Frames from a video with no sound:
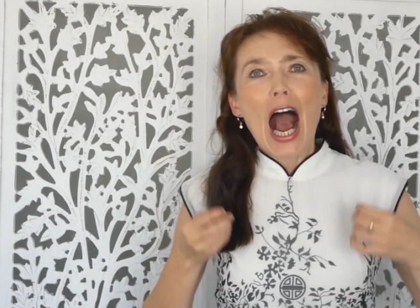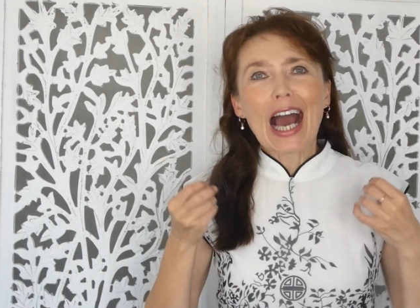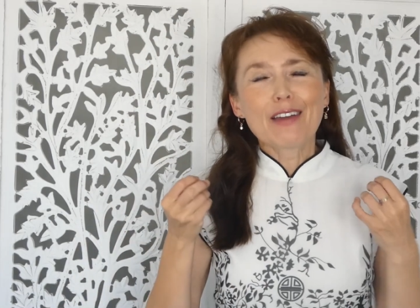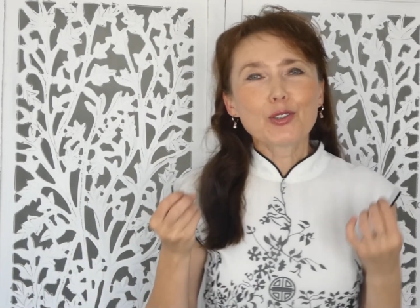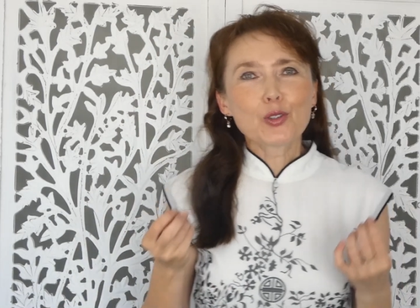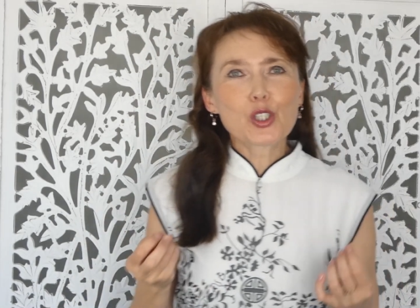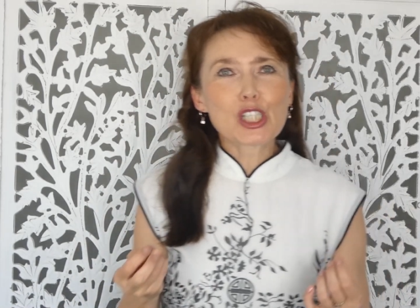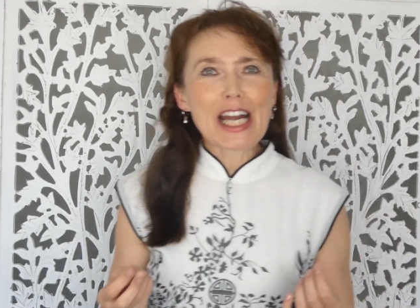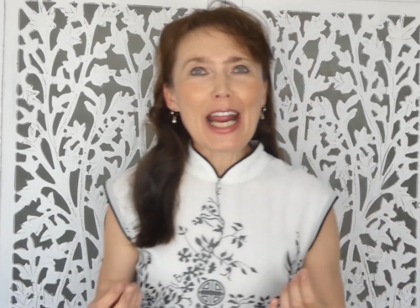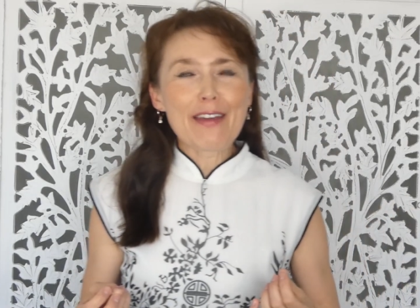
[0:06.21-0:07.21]
I want to
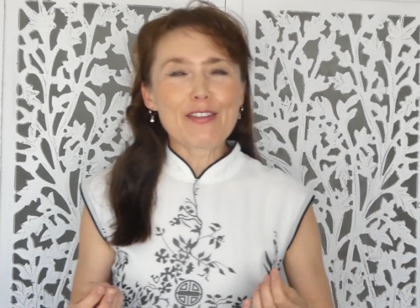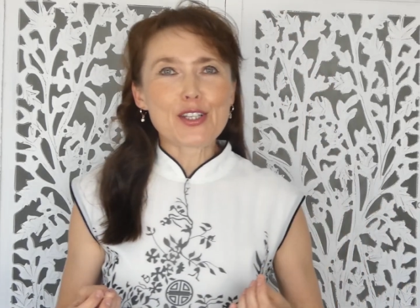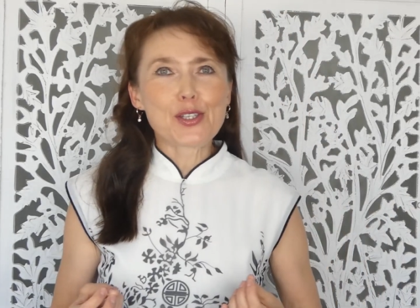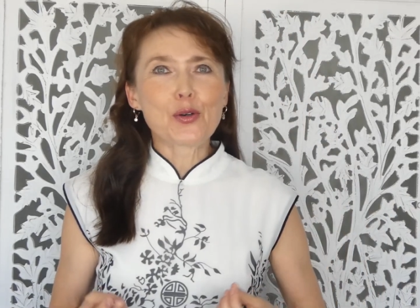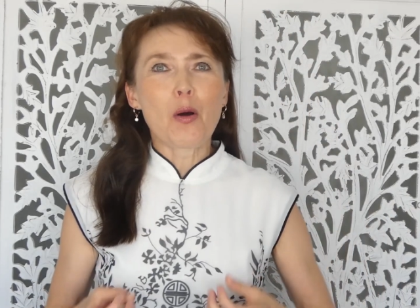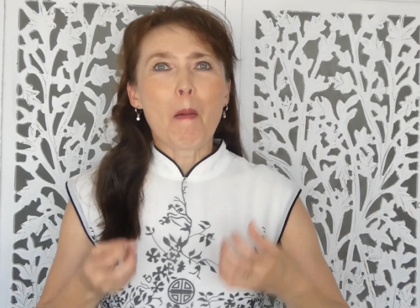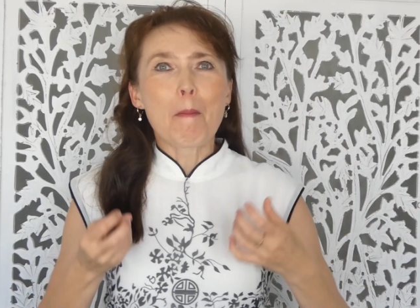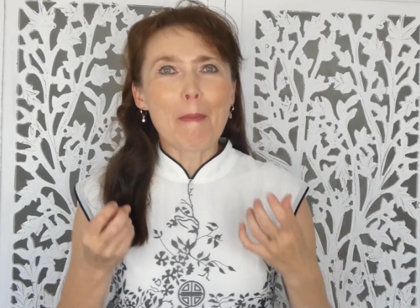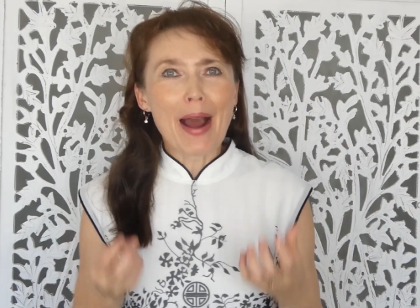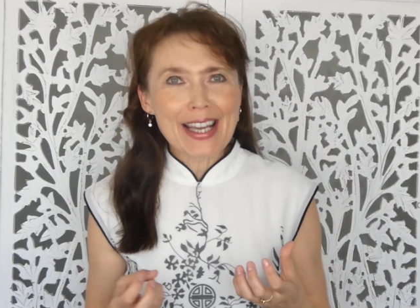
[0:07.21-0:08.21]
share with you
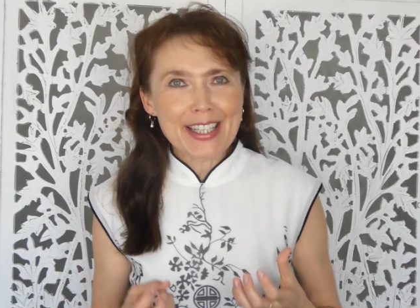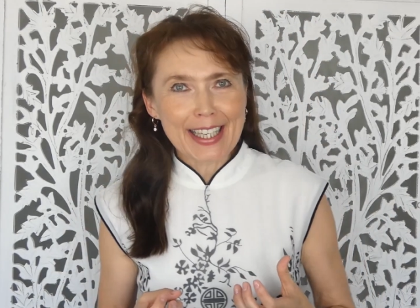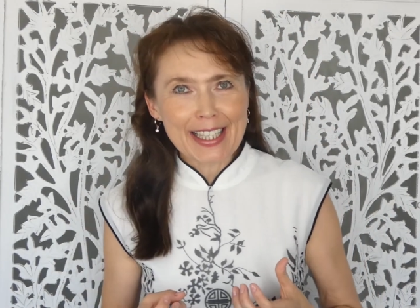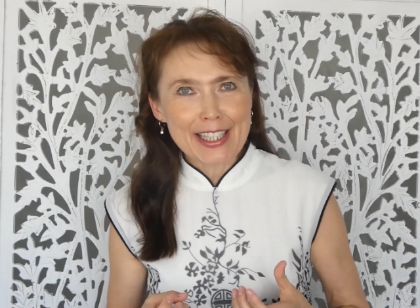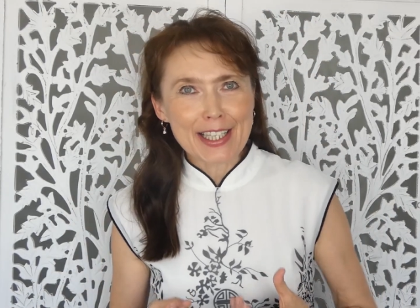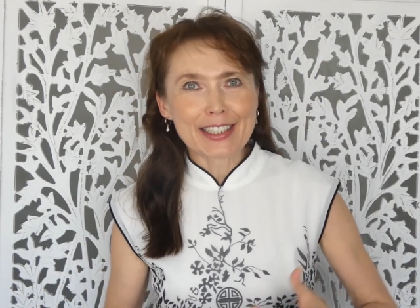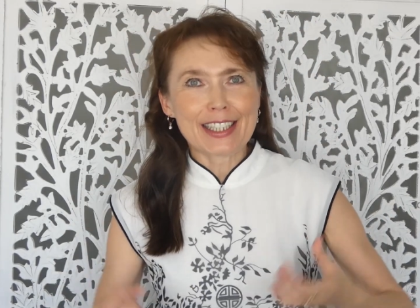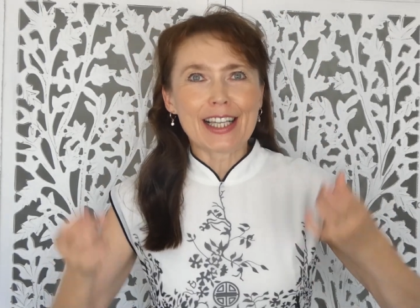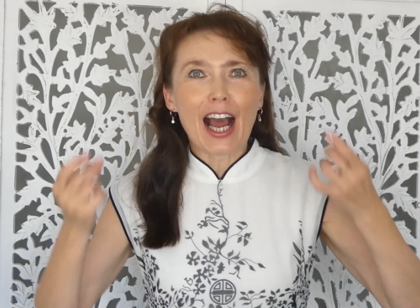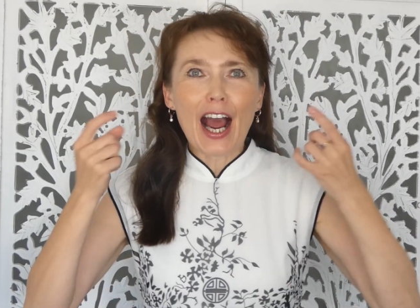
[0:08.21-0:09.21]
my techniques
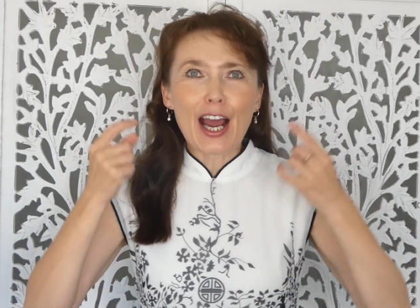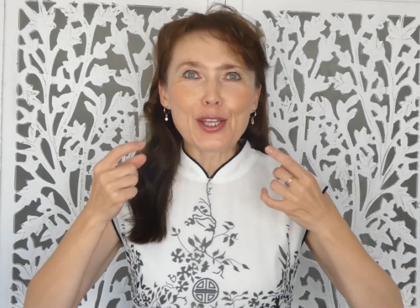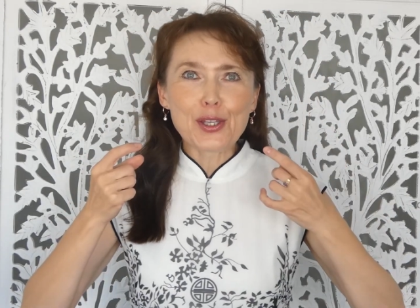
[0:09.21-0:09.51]
that I